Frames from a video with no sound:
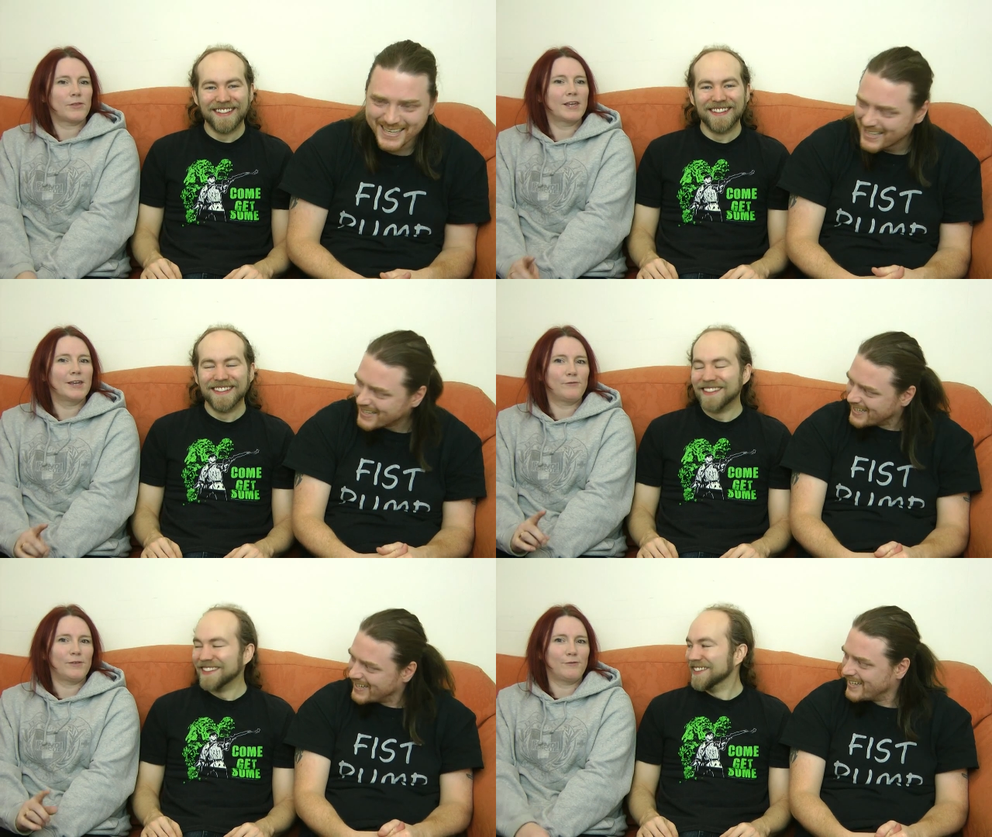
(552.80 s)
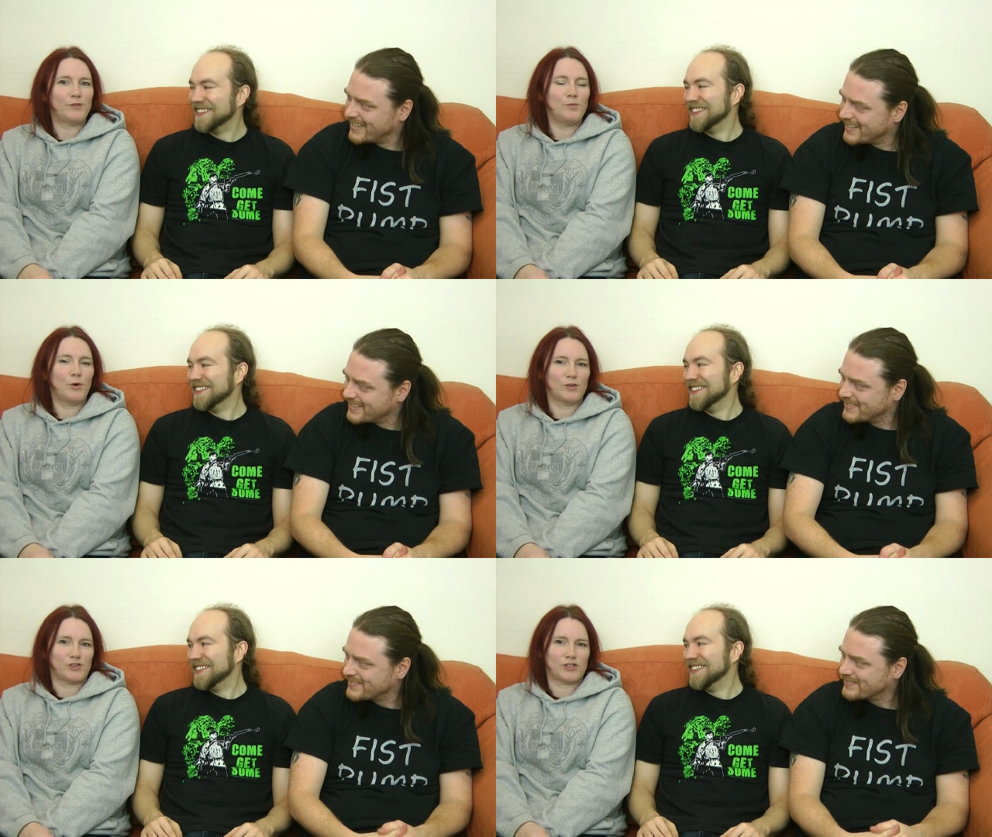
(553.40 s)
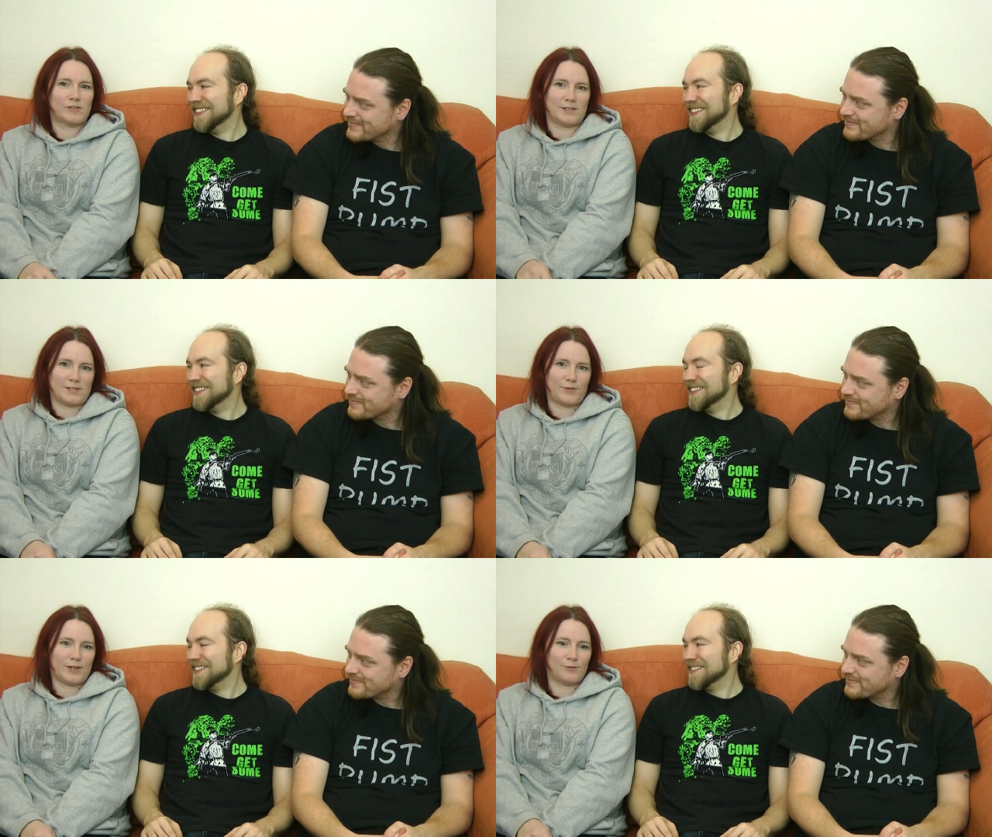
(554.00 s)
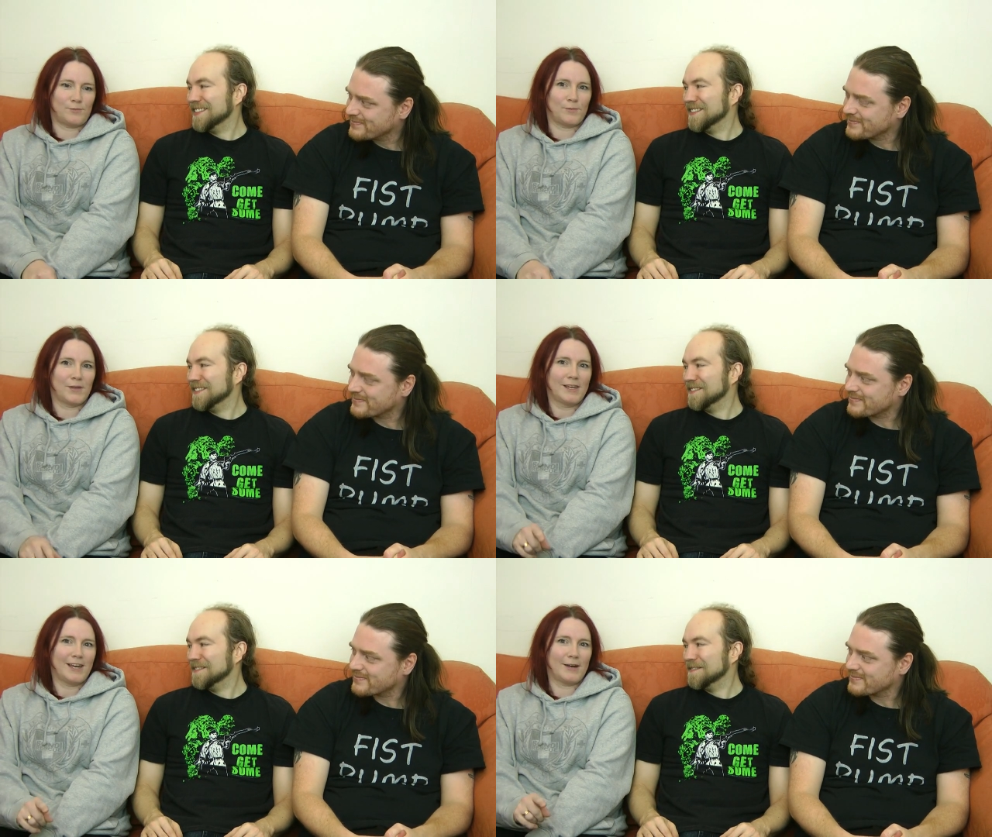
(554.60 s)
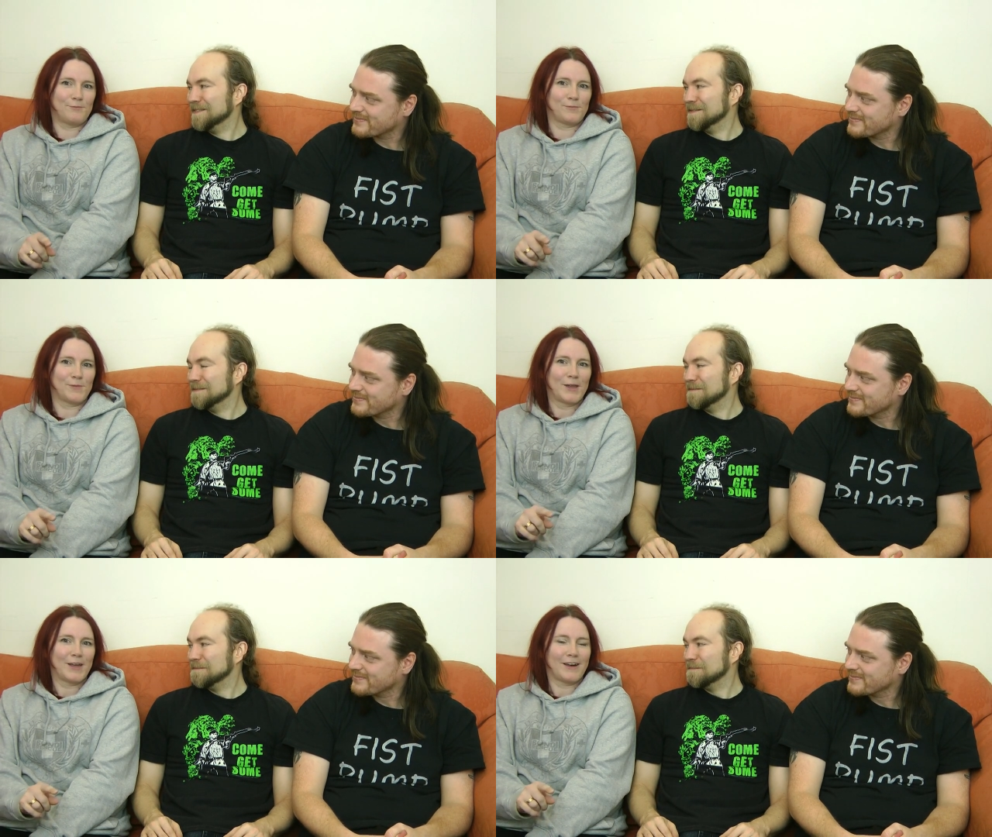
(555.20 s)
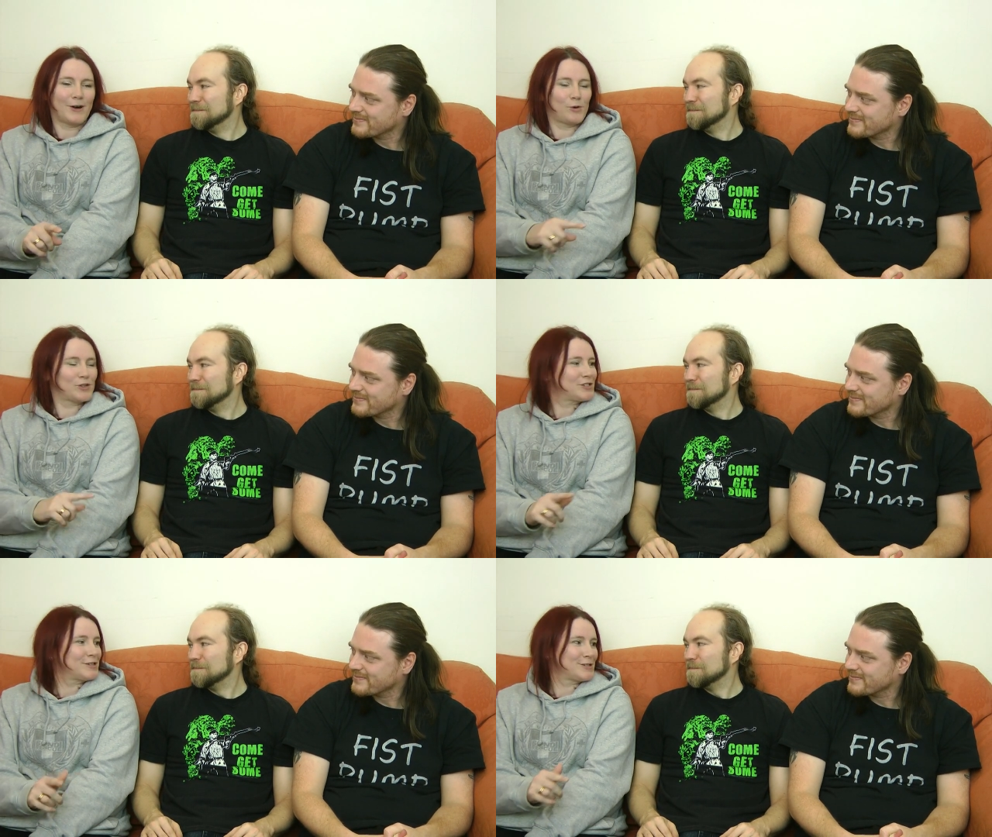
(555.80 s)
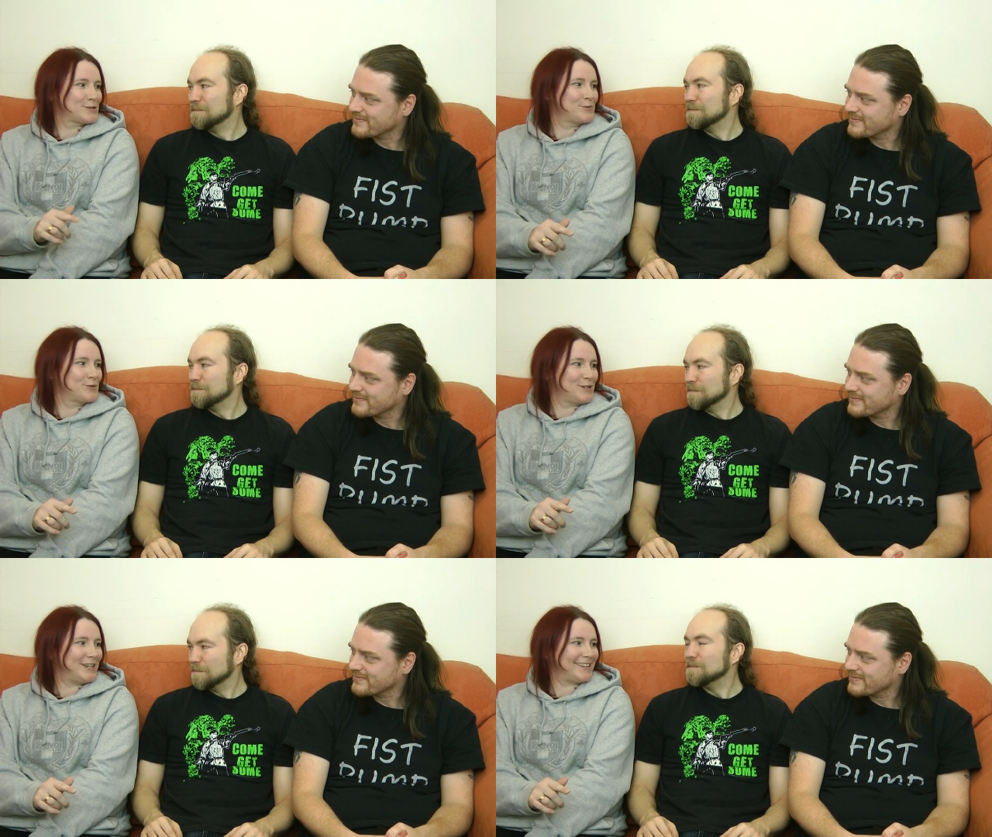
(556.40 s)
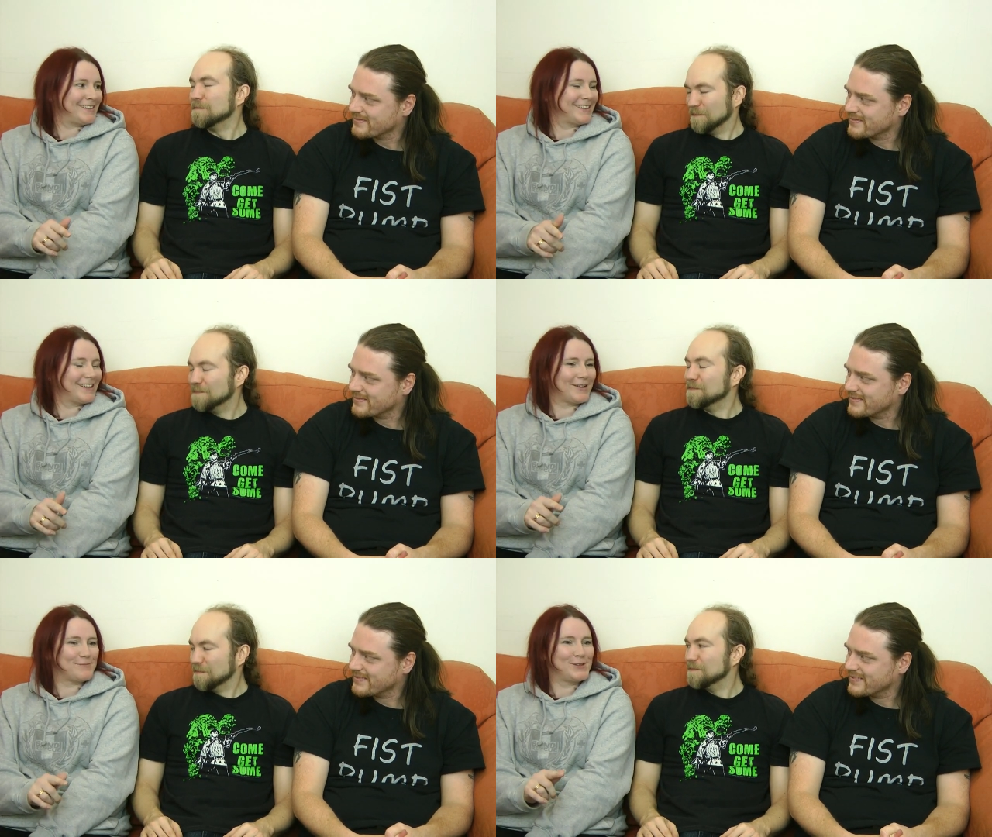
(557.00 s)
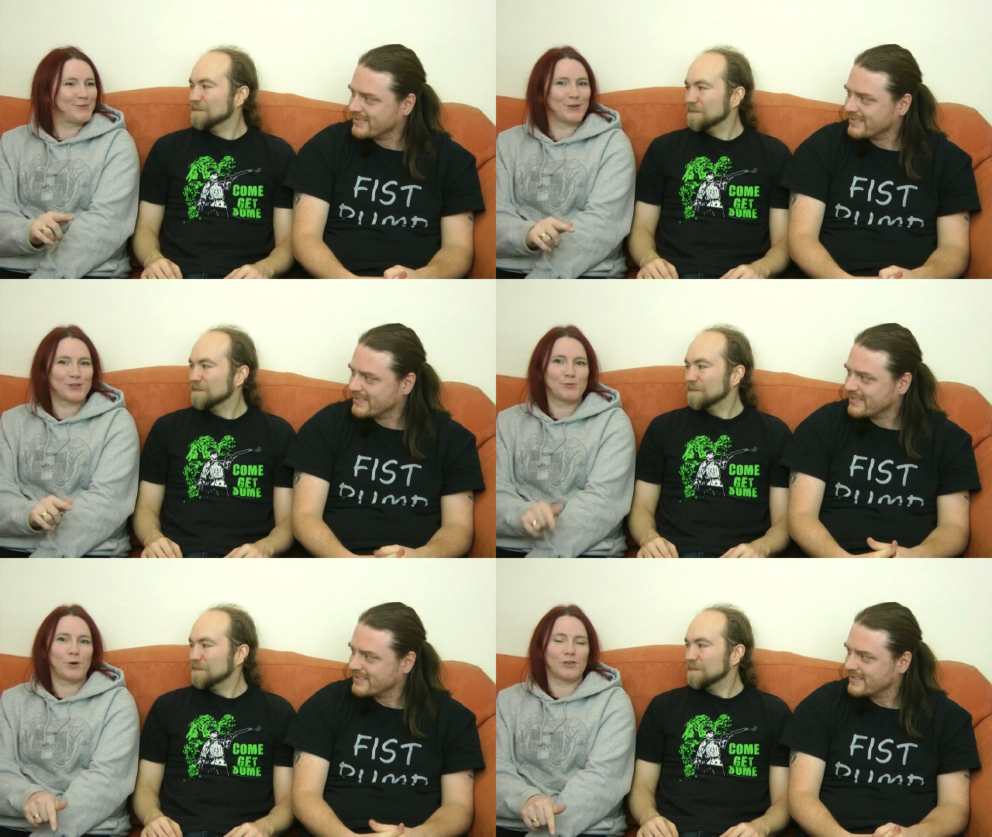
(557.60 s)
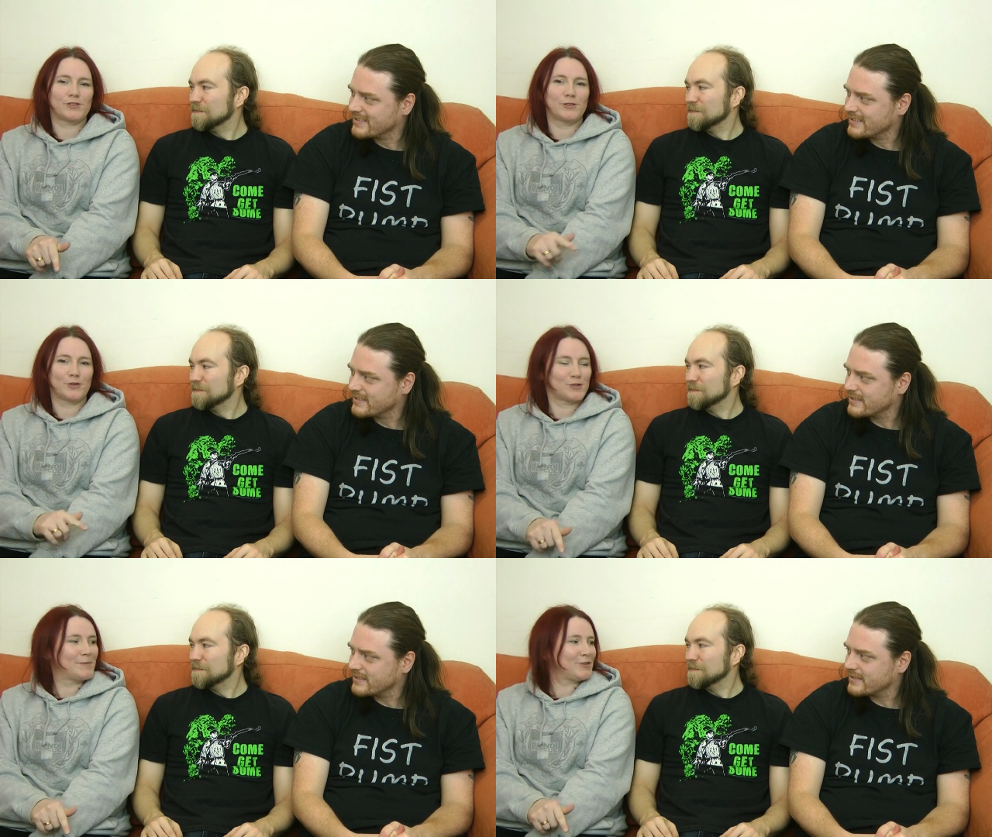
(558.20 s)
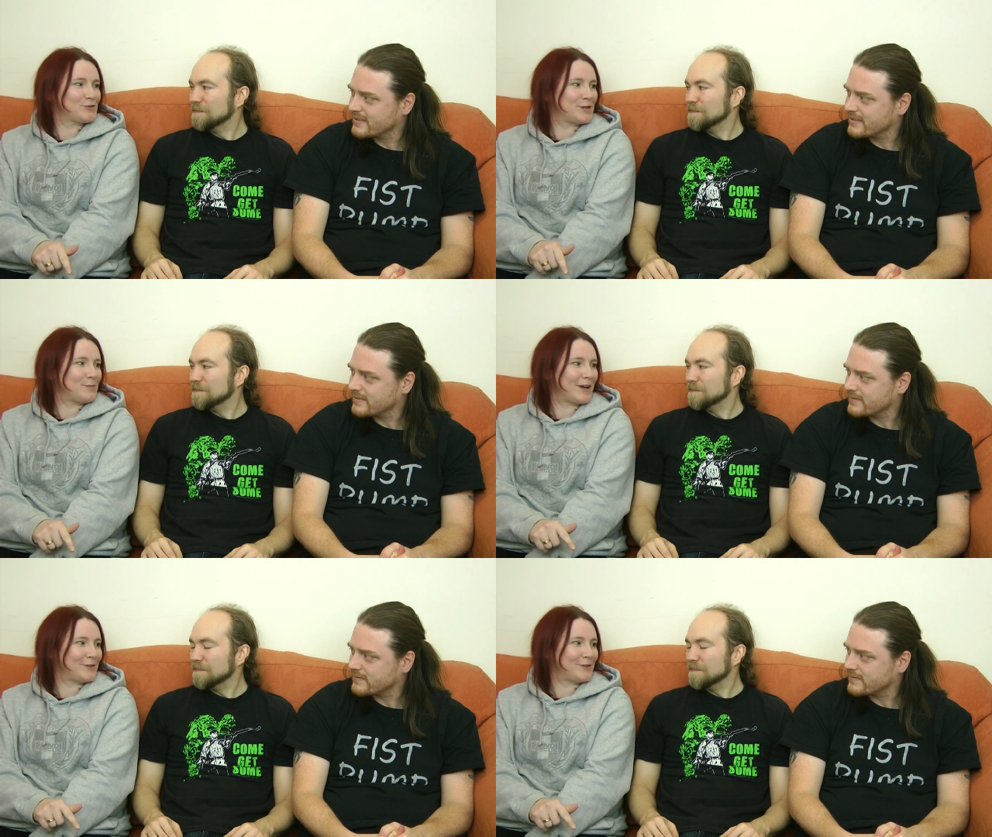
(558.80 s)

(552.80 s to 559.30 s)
Speaker 1: I think if, if you watch this film, um, I watched it this morning. Um, you've got to watch the documentary